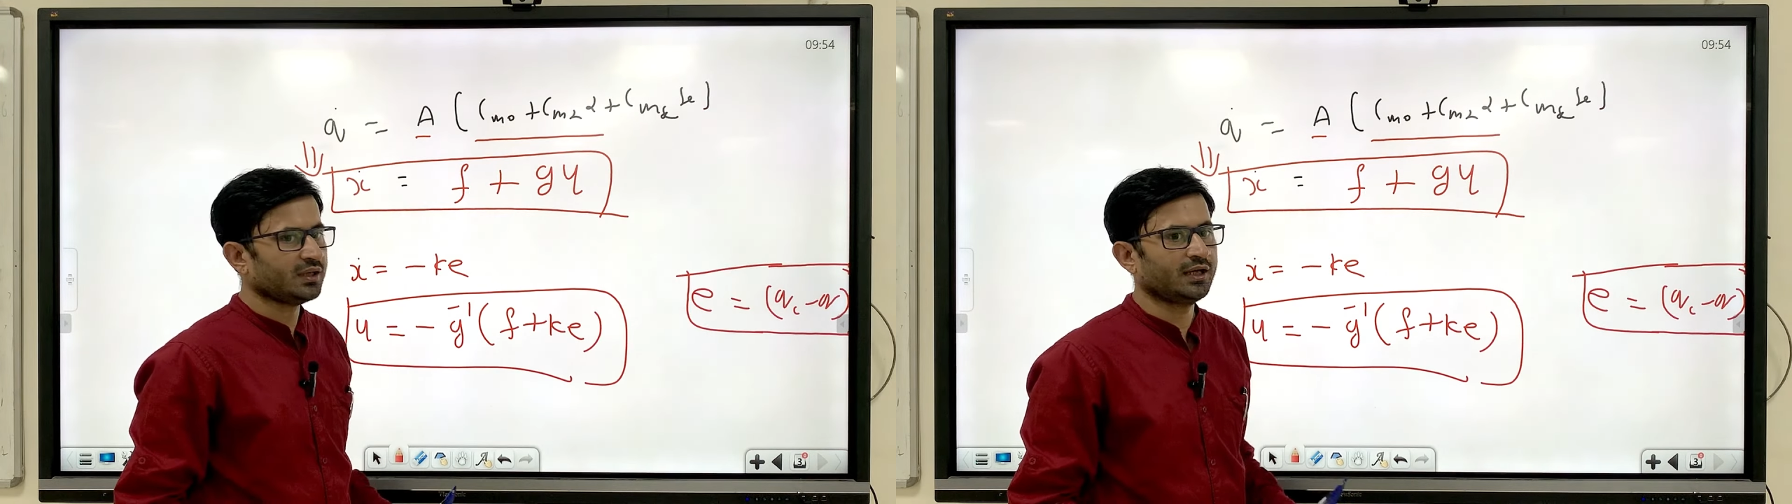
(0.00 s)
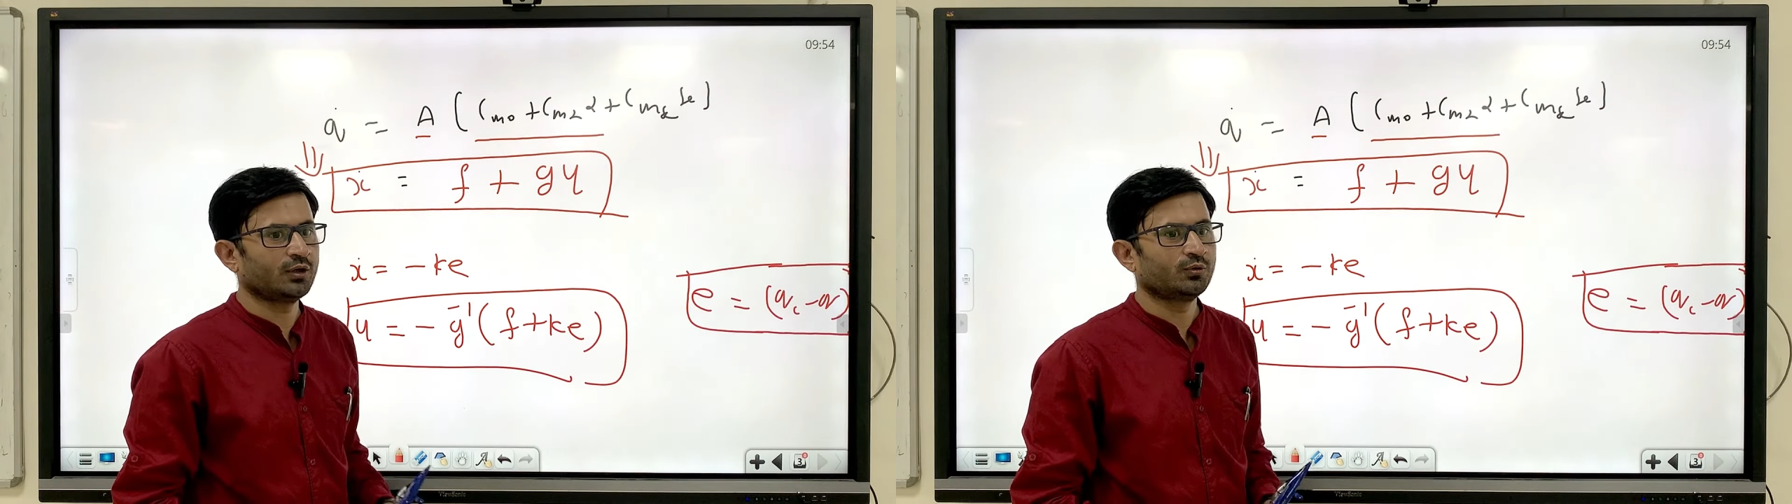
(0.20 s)

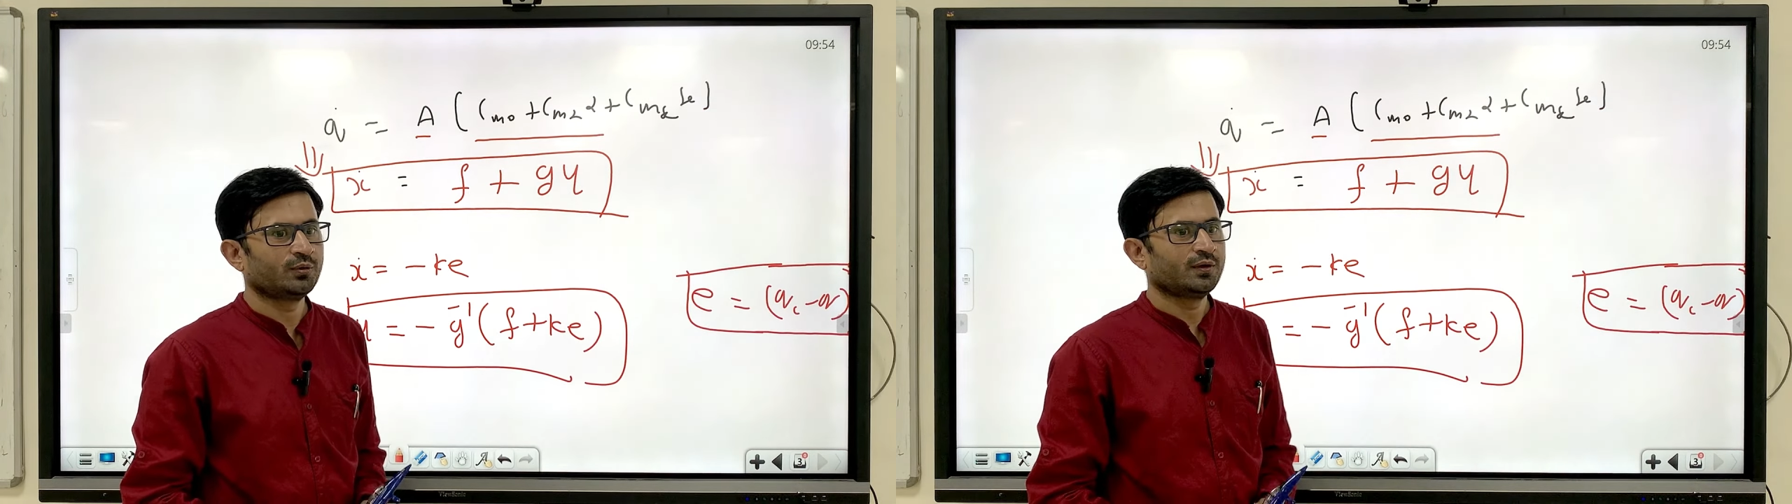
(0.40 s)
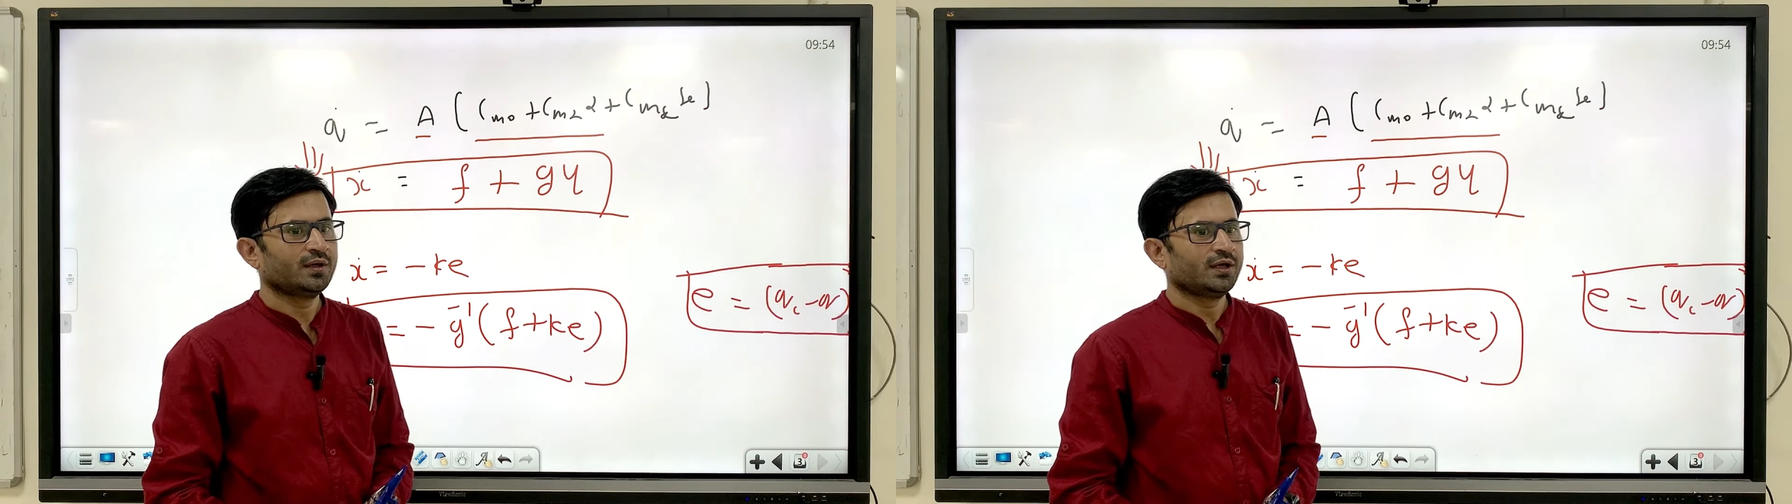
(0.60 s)
Now,
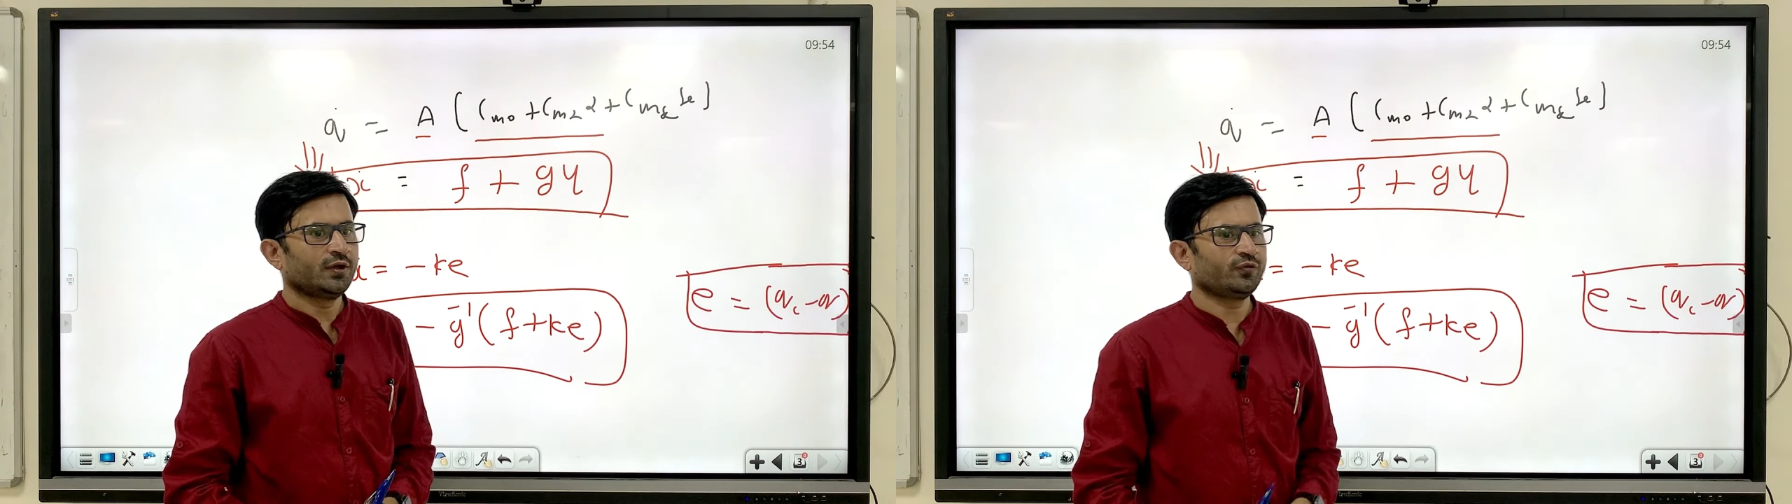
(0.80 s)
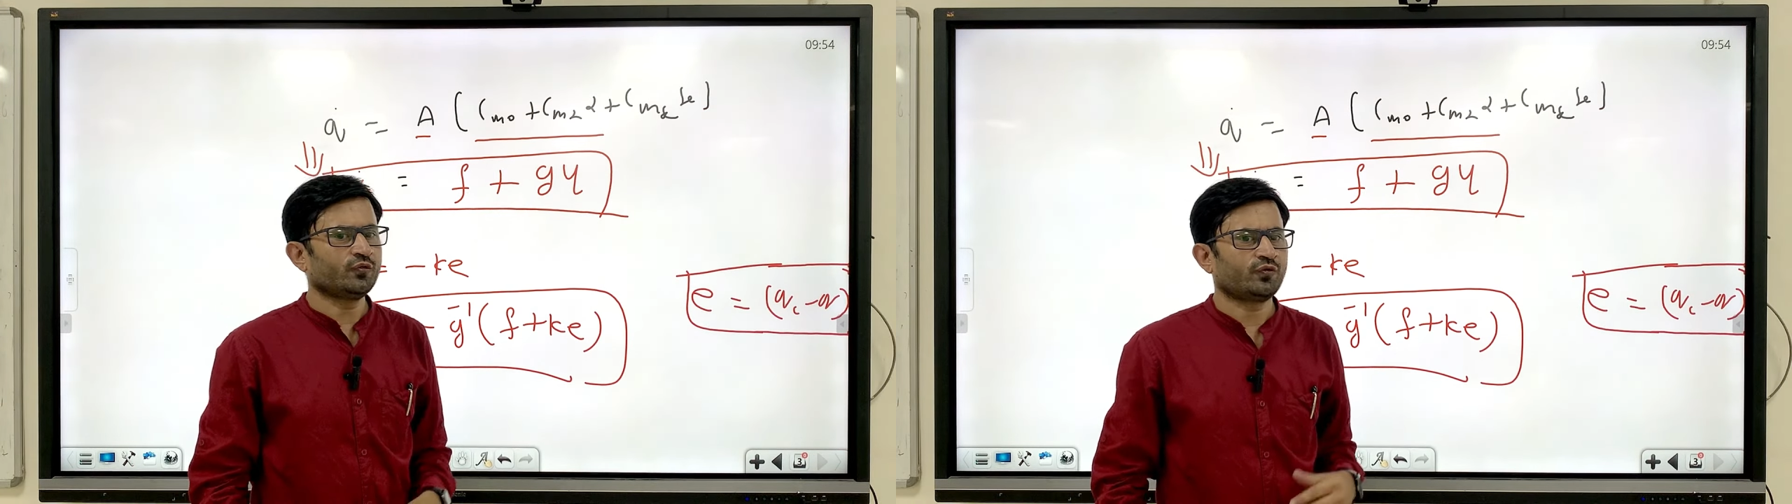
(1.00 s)

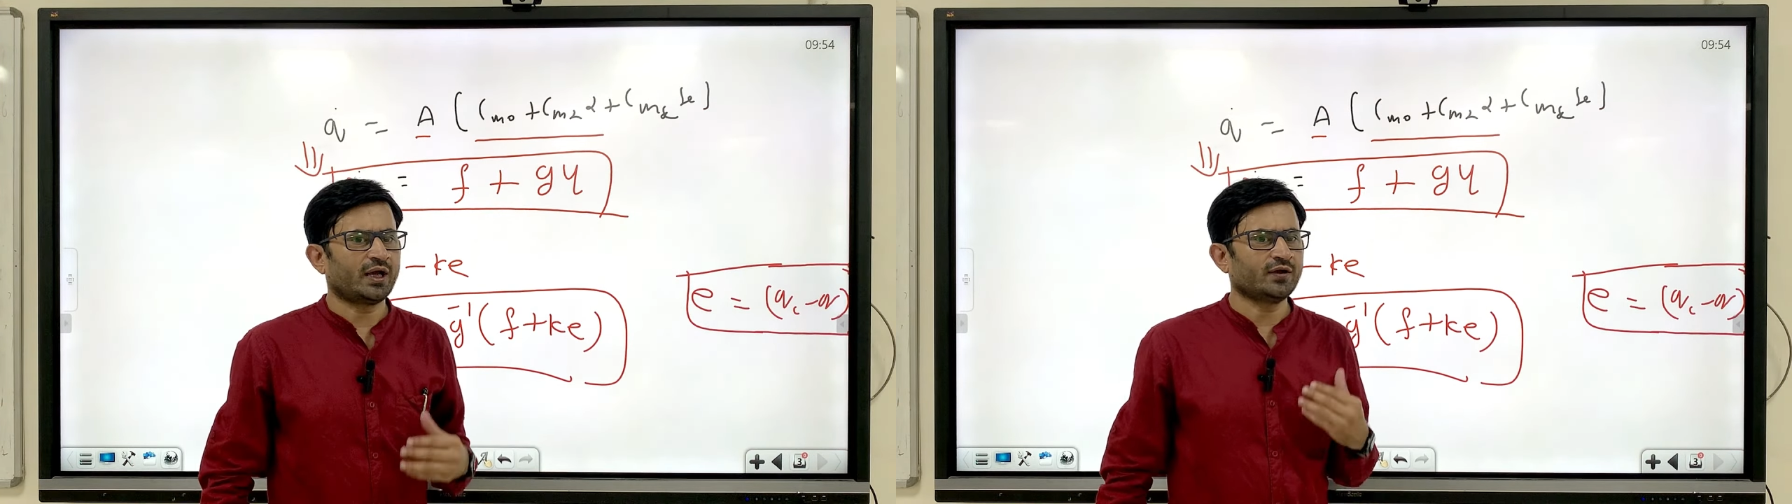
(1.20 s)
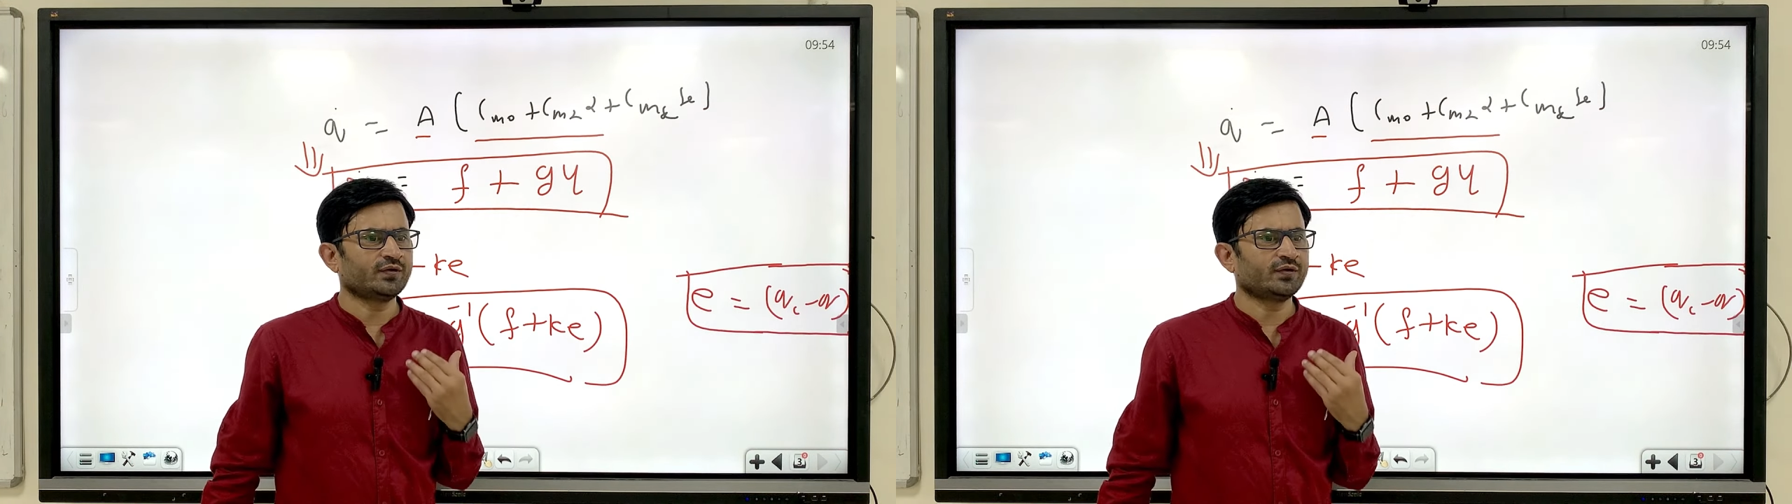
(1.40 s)
if you flying